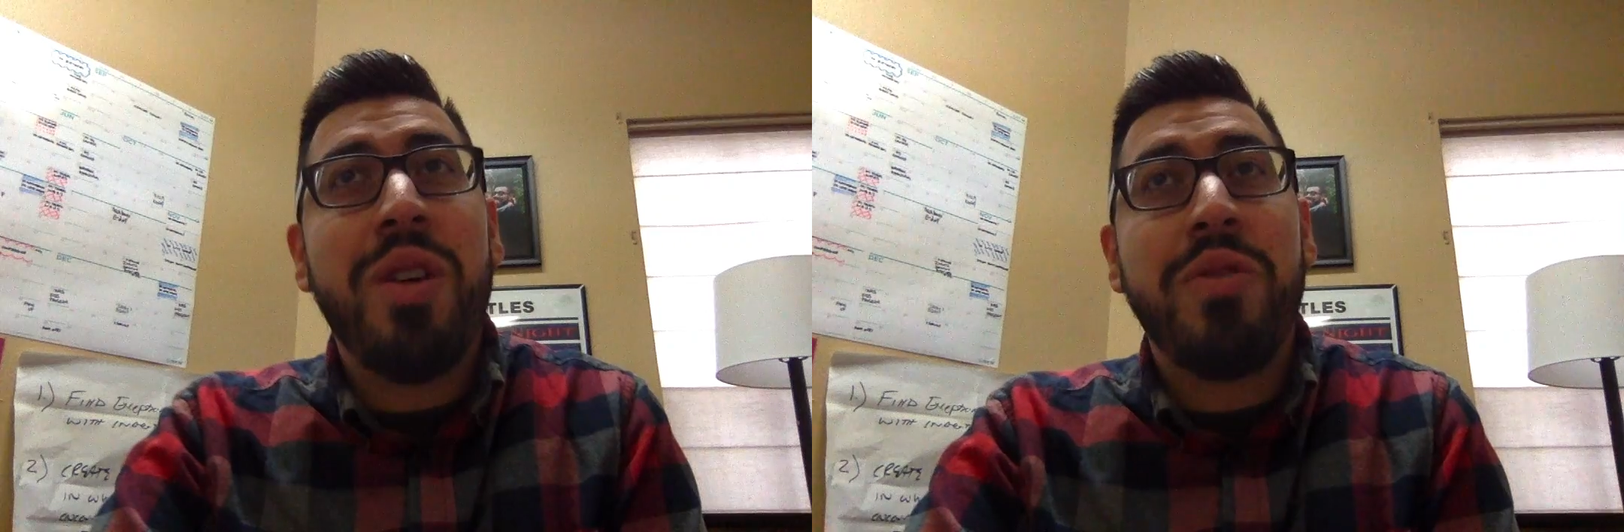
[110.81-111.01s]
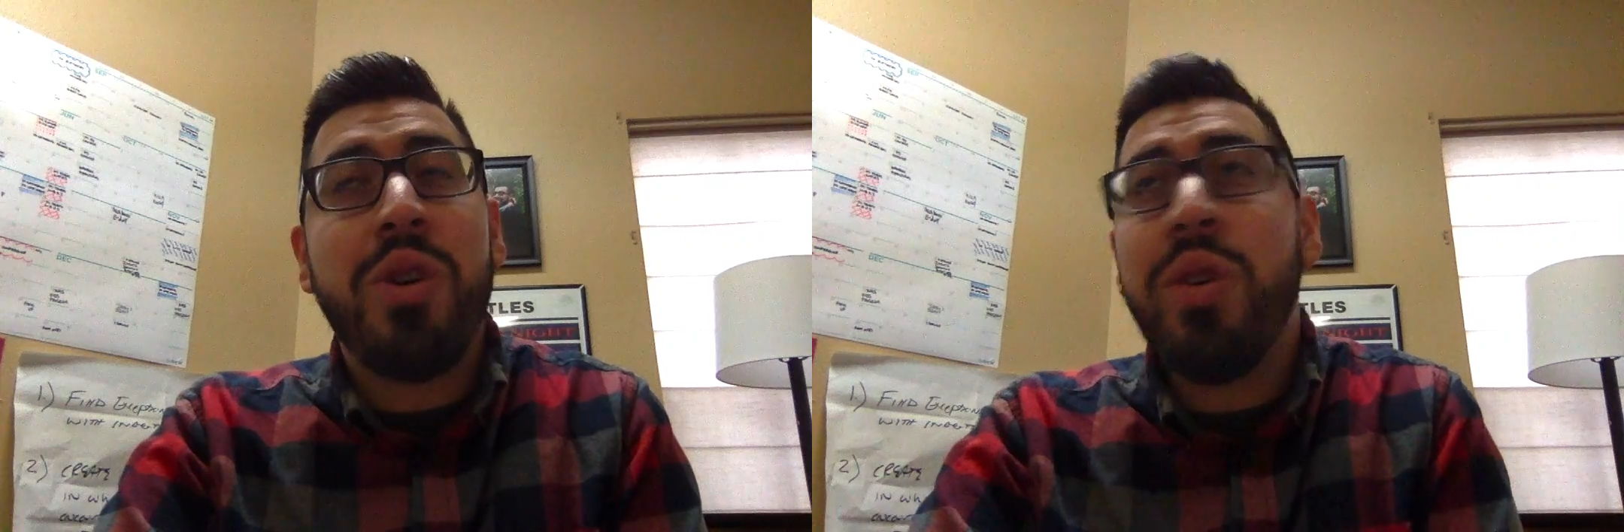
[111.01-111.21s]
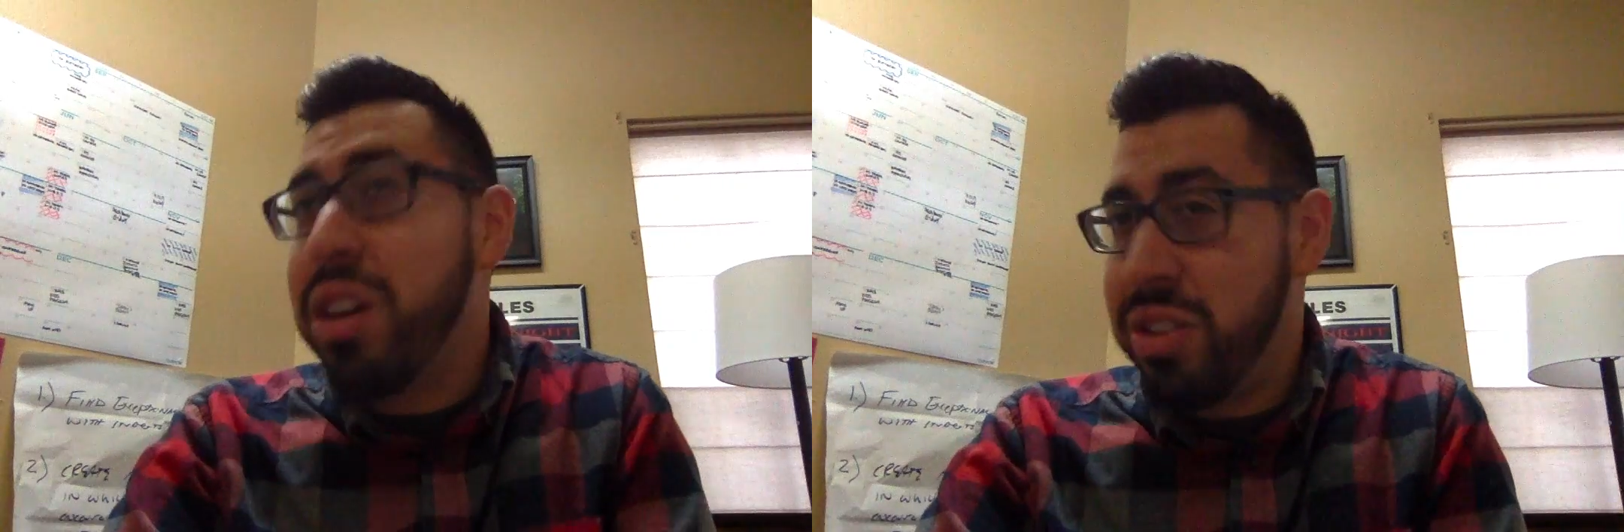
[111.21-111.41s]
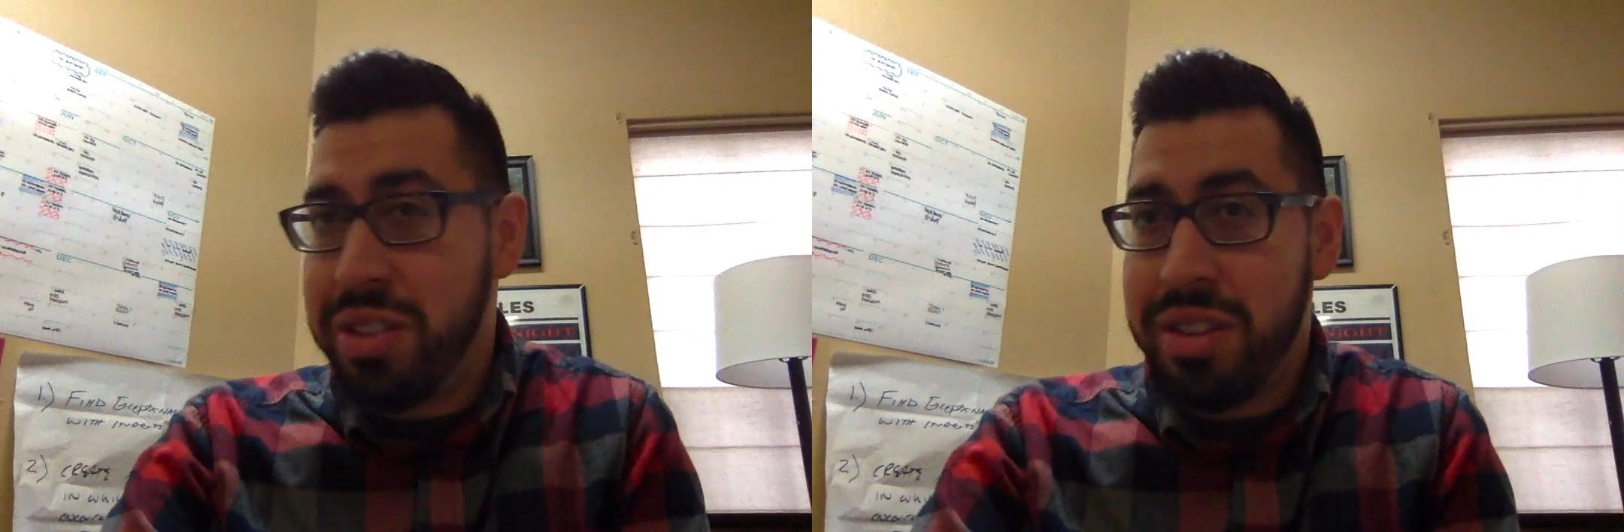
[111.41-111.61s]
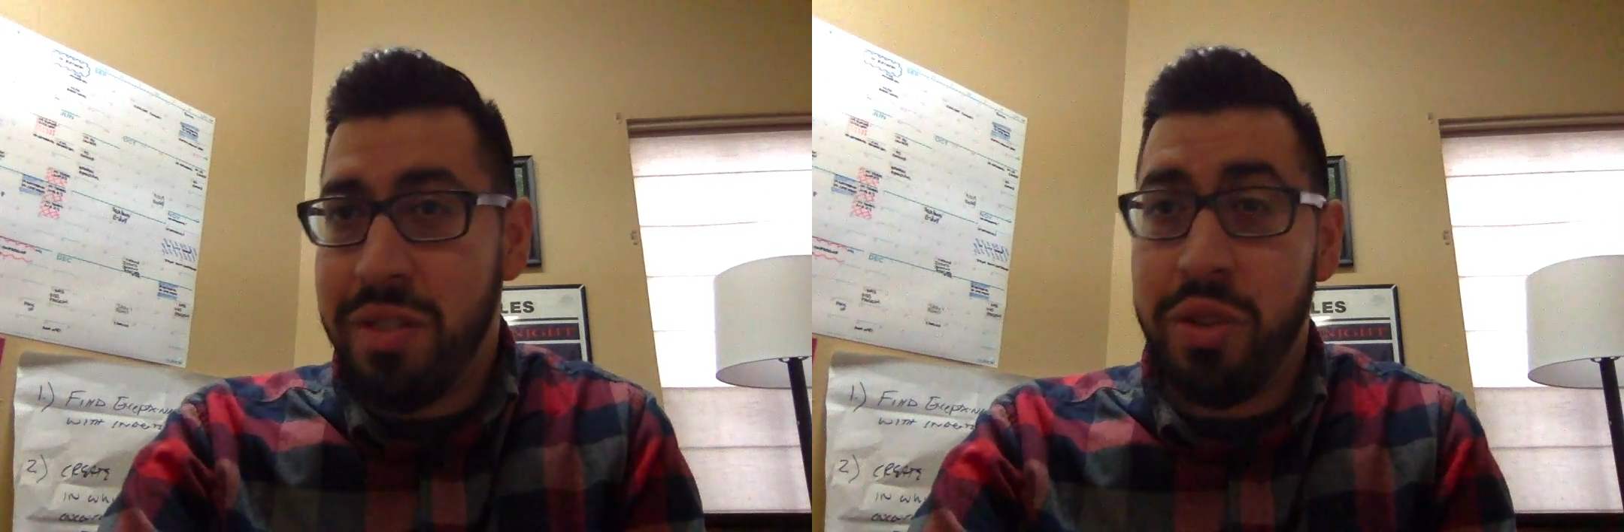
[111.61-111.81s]
of
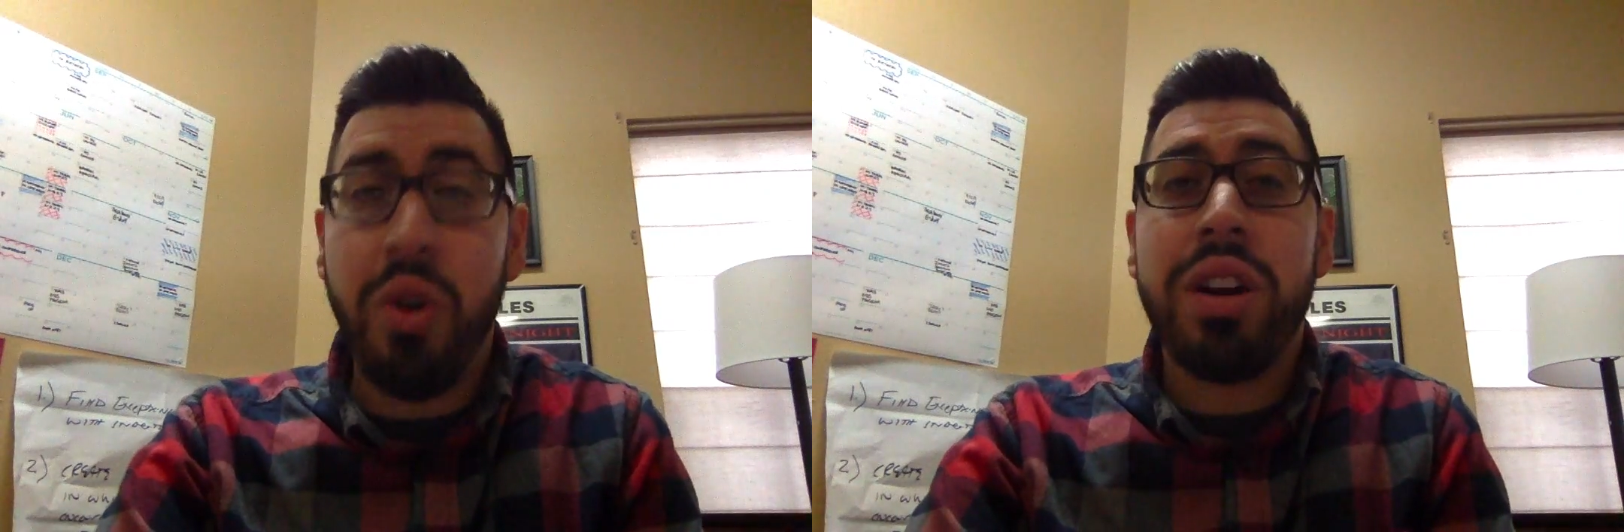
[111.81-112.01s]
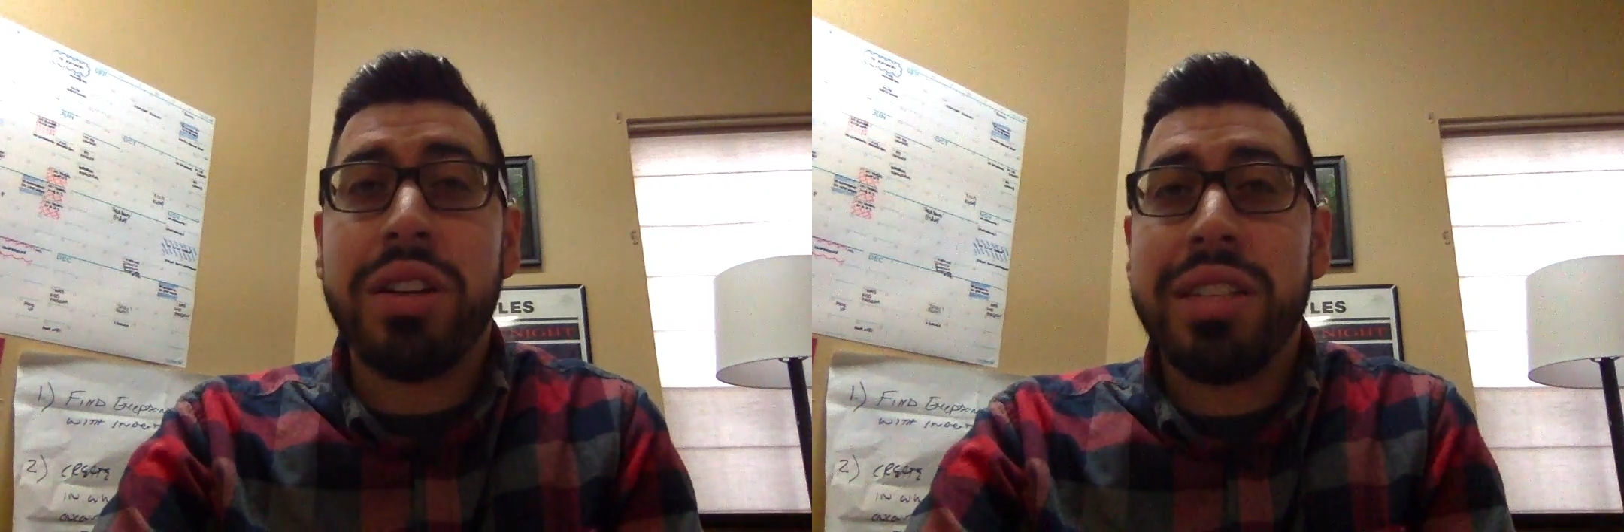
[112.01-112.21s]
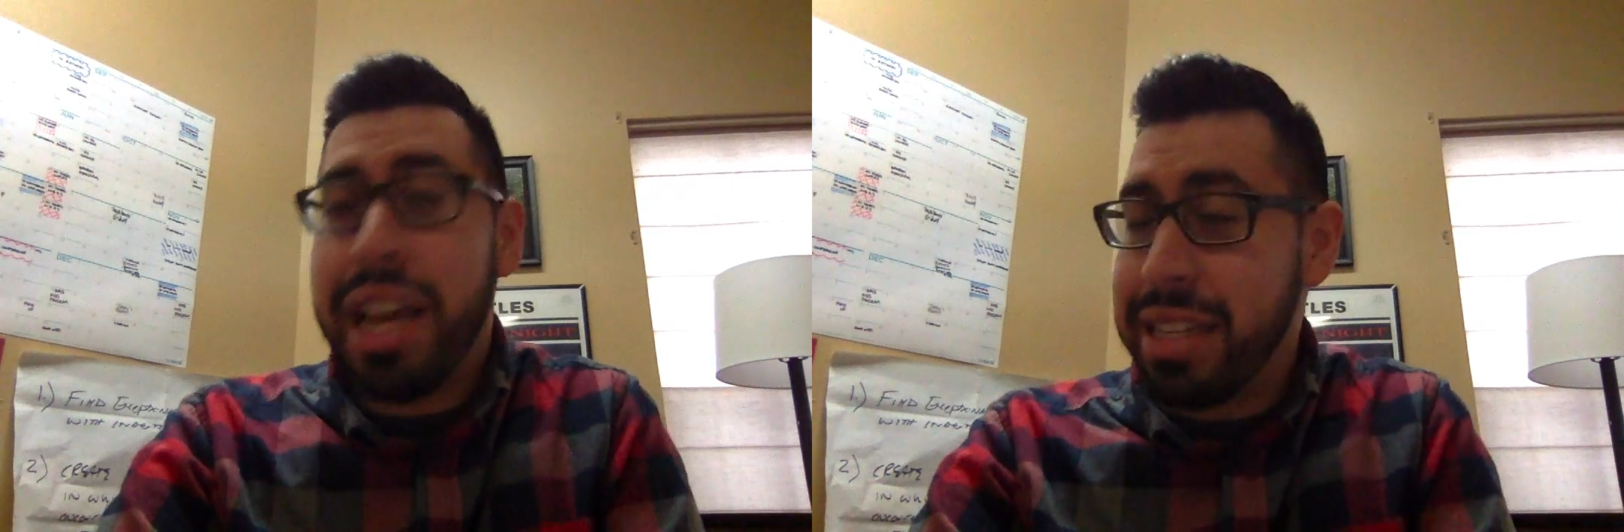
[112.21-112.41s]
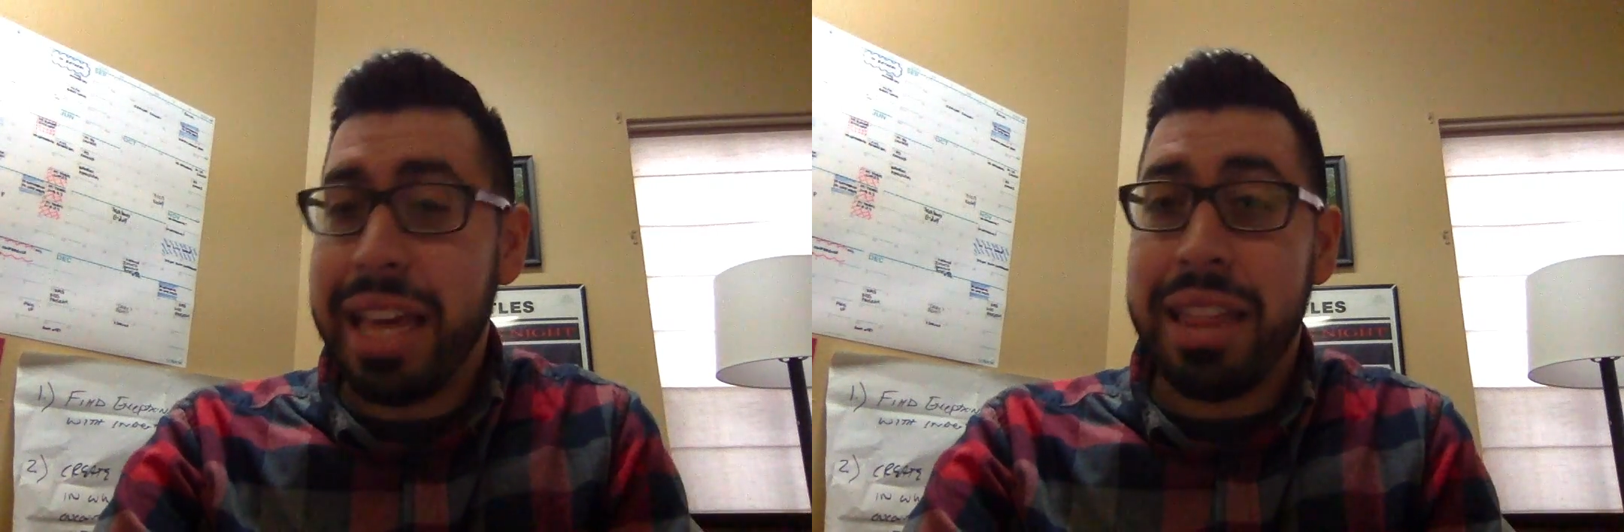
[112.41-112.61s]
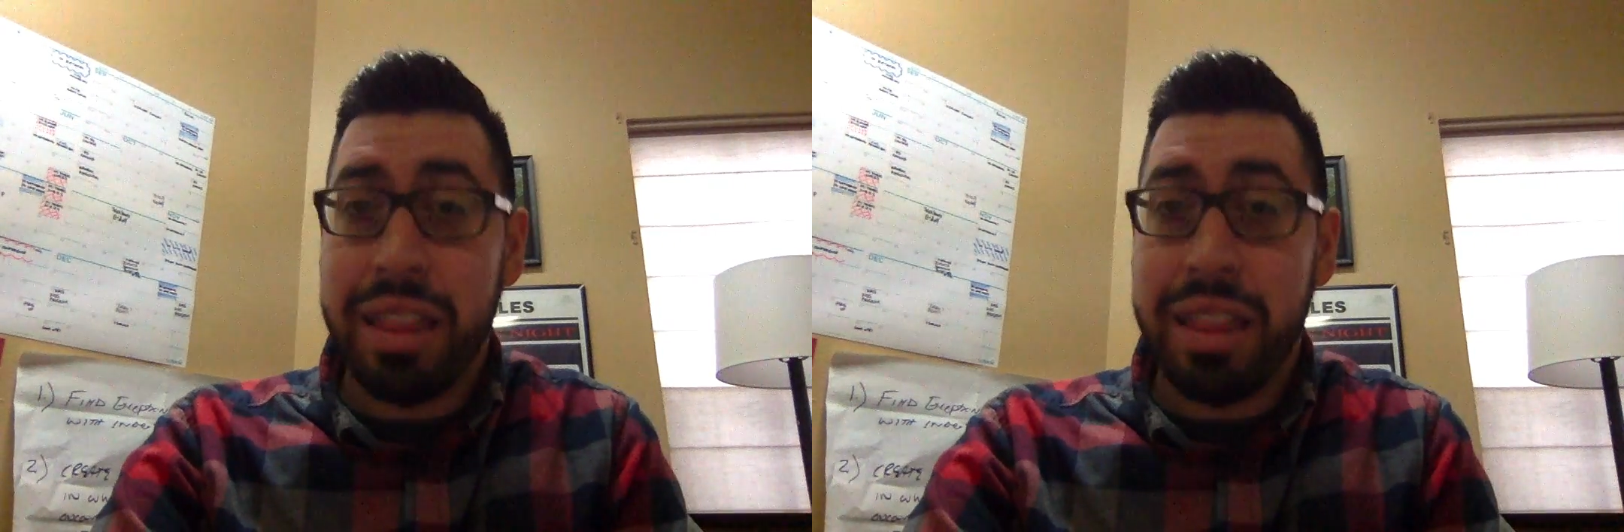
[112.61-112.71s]
course, of course, as they